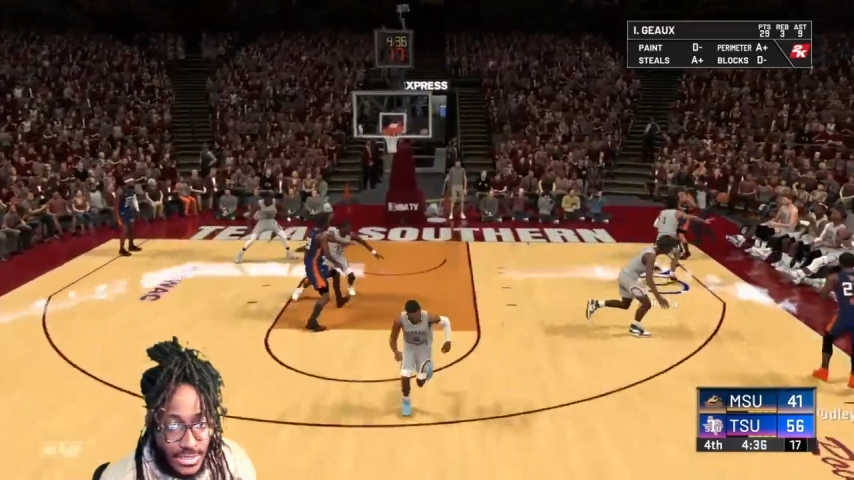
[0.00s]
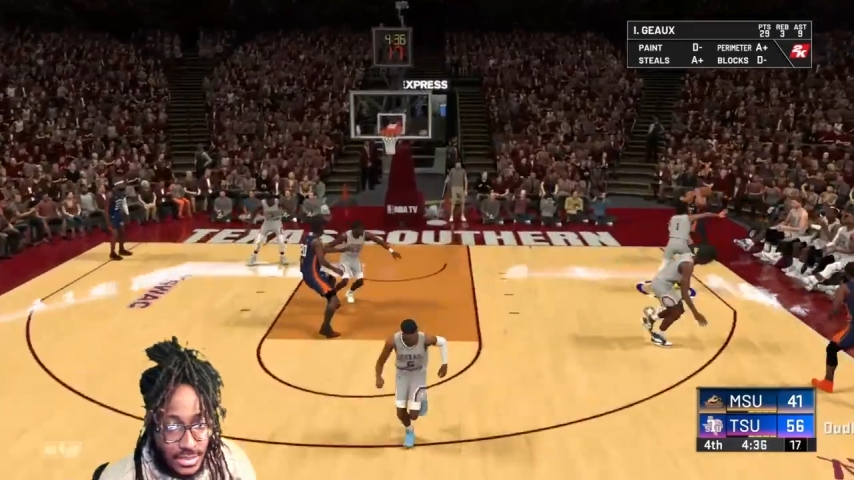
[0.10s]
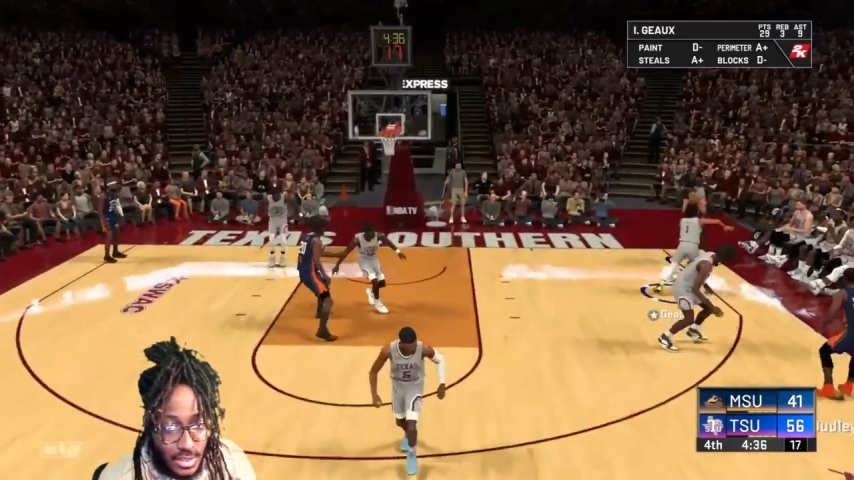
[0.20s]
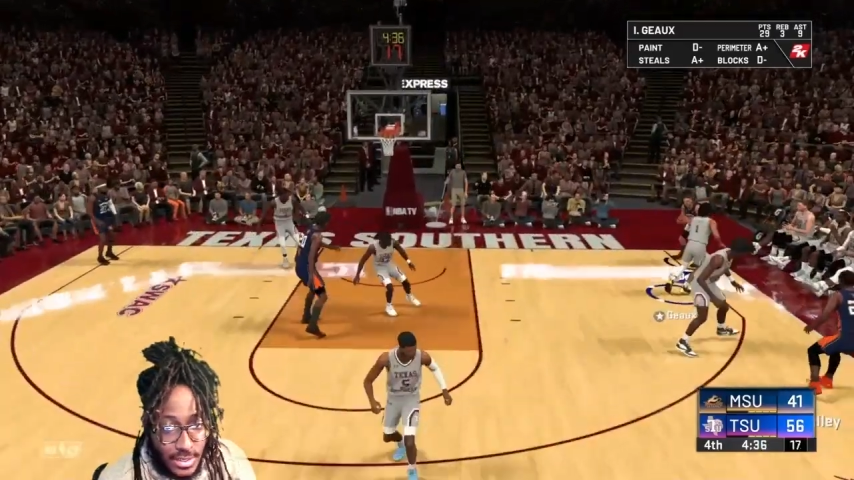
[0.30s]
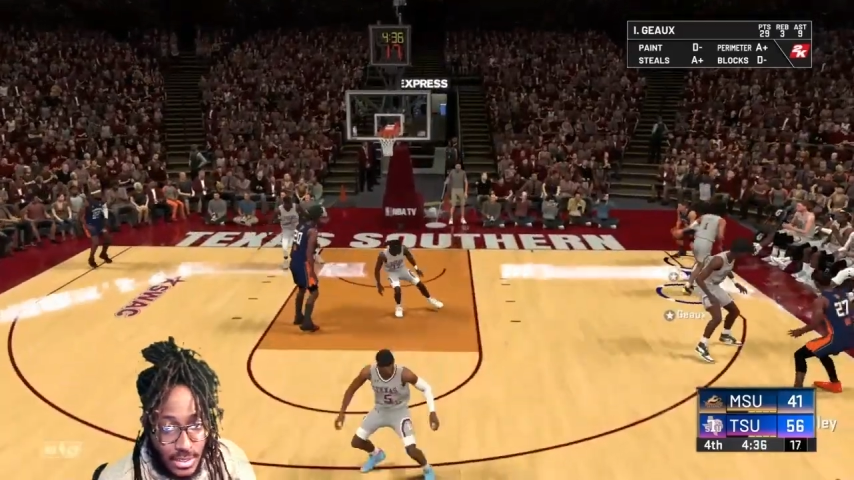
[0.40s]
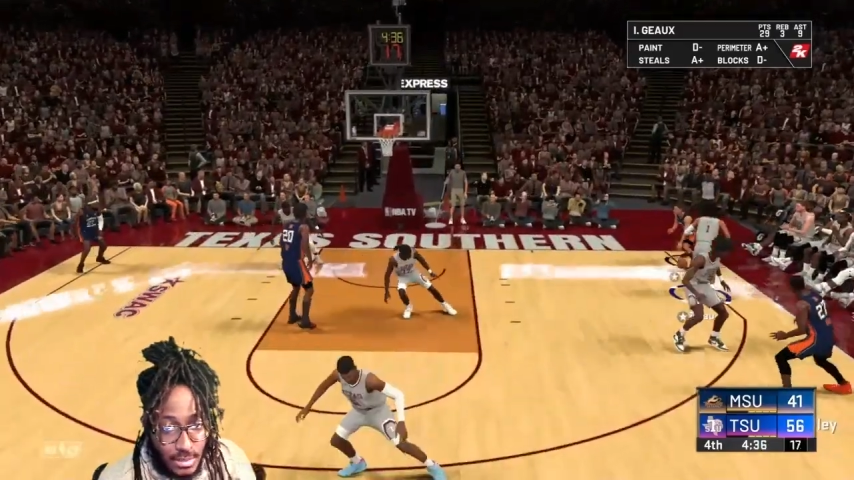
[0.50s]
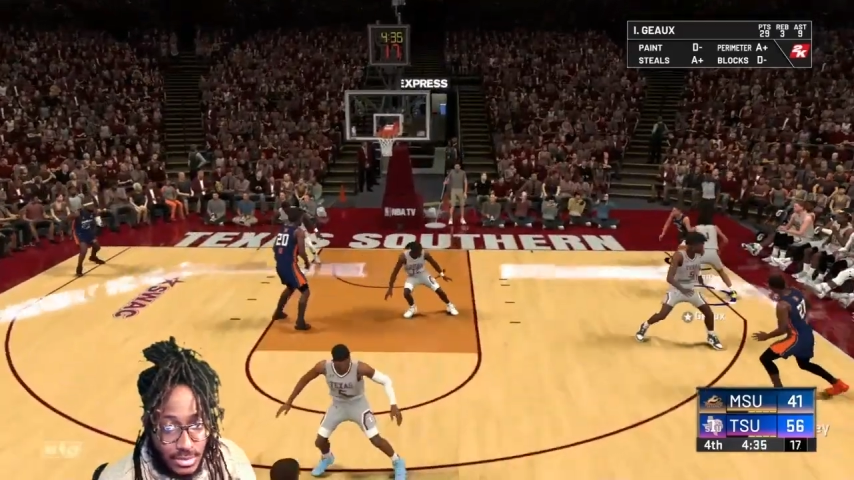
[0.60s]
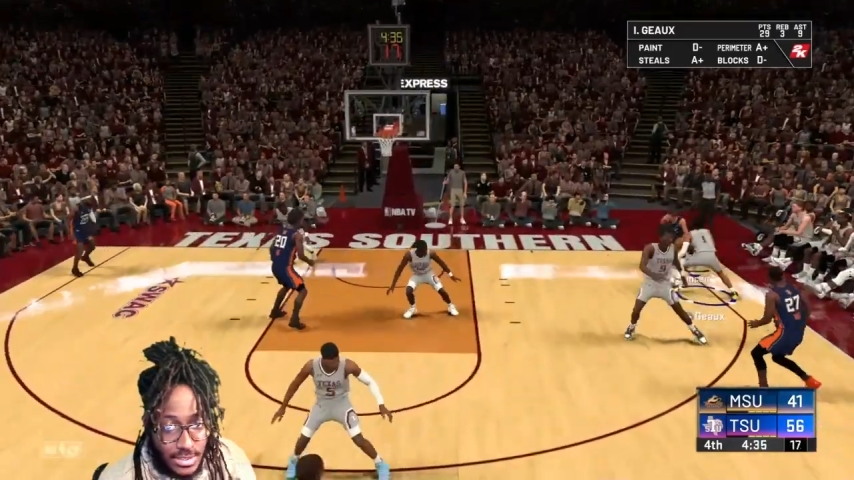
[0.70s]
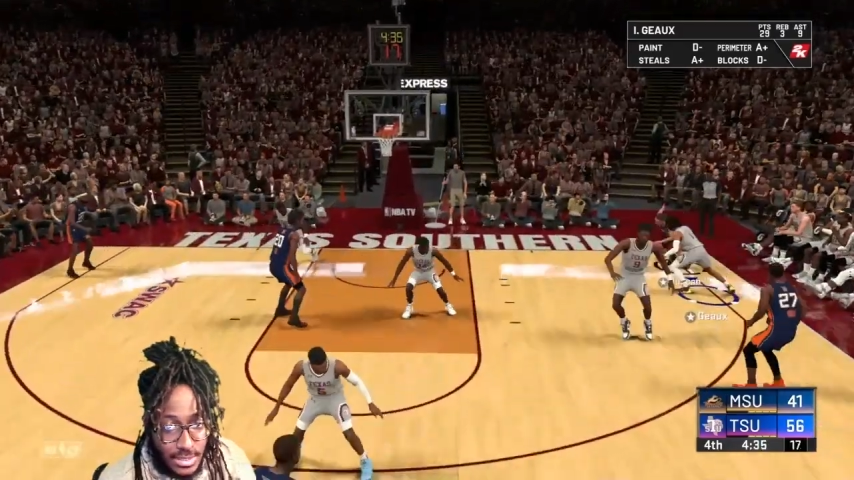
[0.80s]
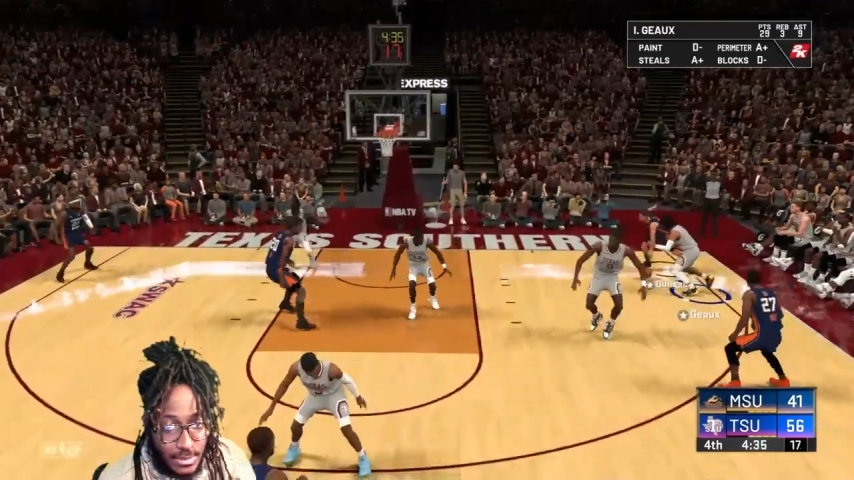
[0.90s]
double
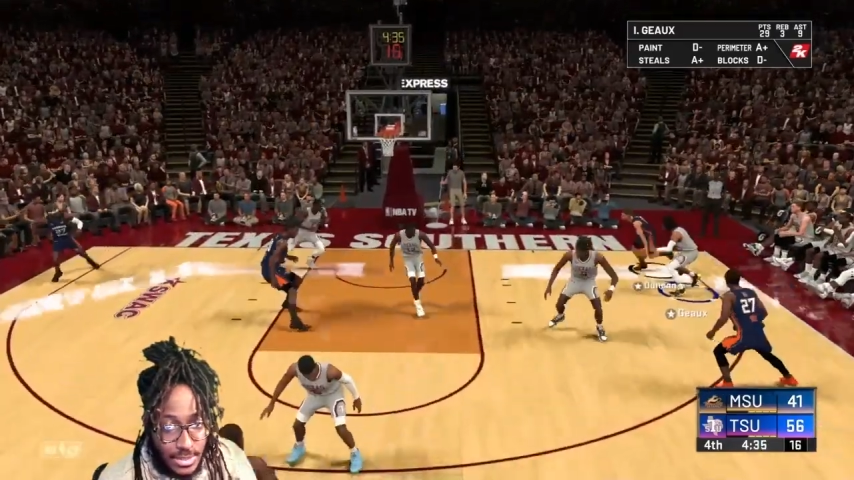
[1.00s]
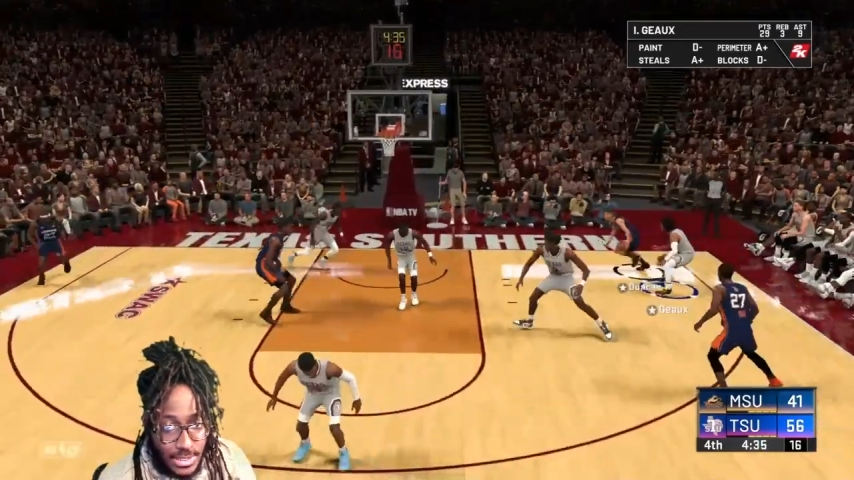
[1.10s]
teaming, like,